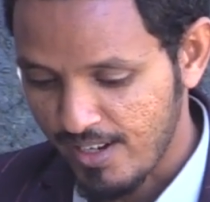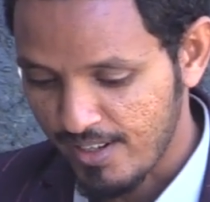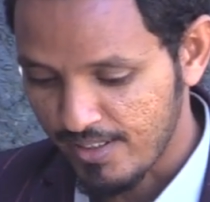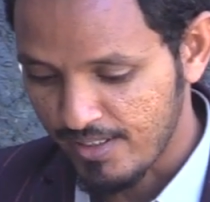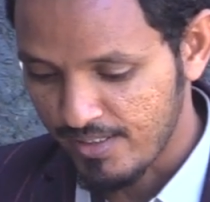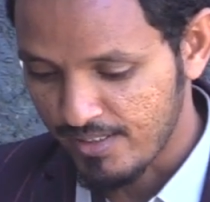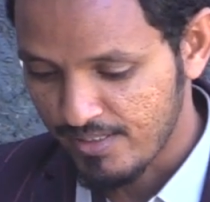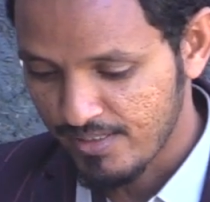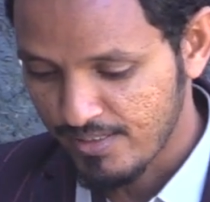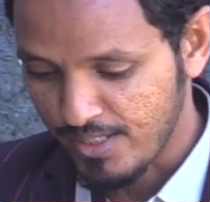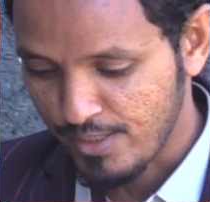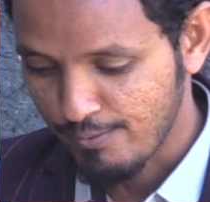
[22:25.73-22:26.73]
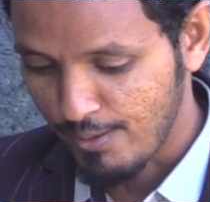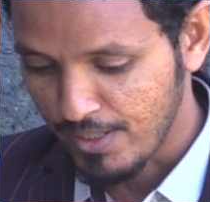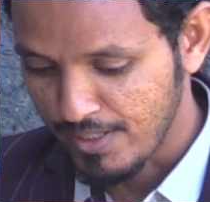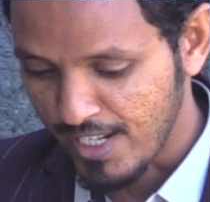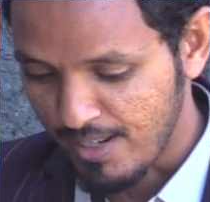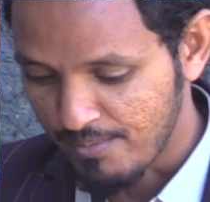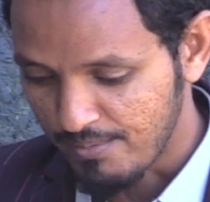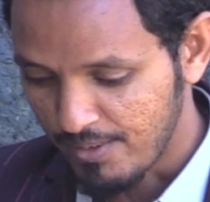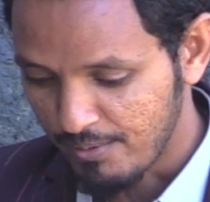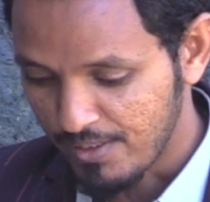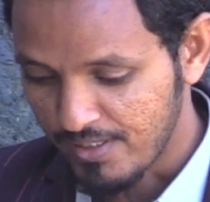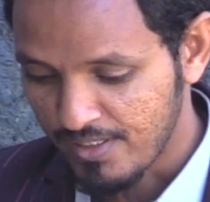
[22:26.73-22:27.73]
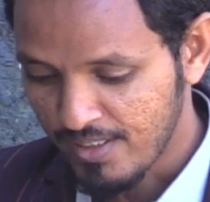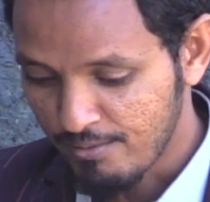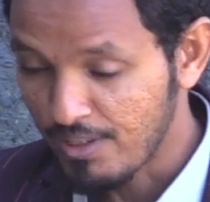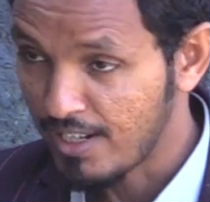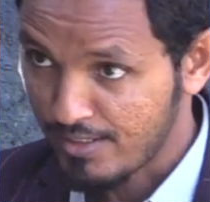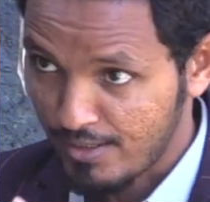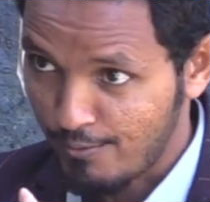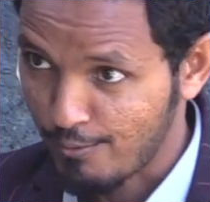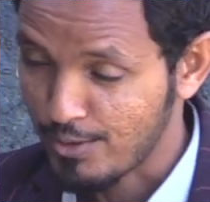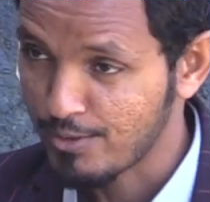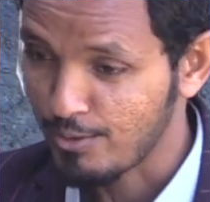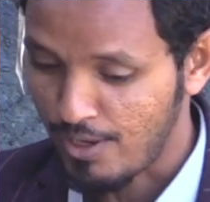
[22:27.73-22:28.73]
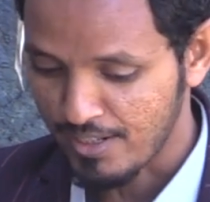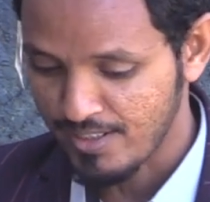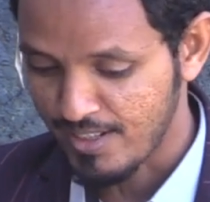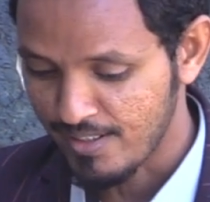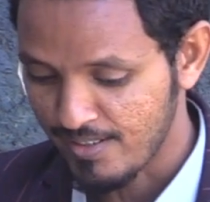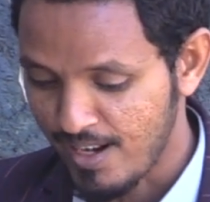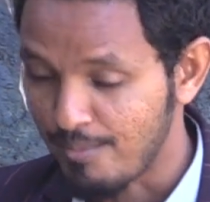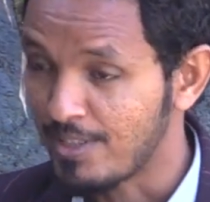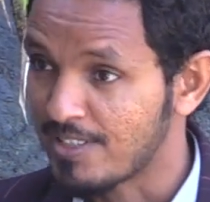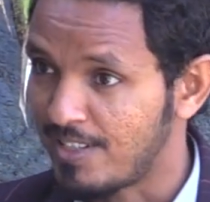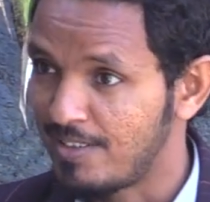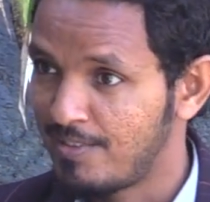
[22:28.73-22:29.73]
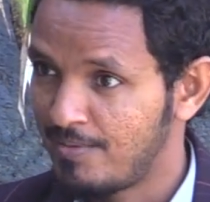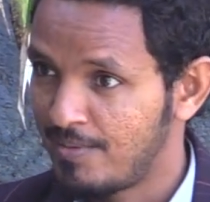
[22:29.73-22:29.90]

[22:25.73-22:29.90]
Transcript: I just found a name related, of course, to Alexander Hamilton.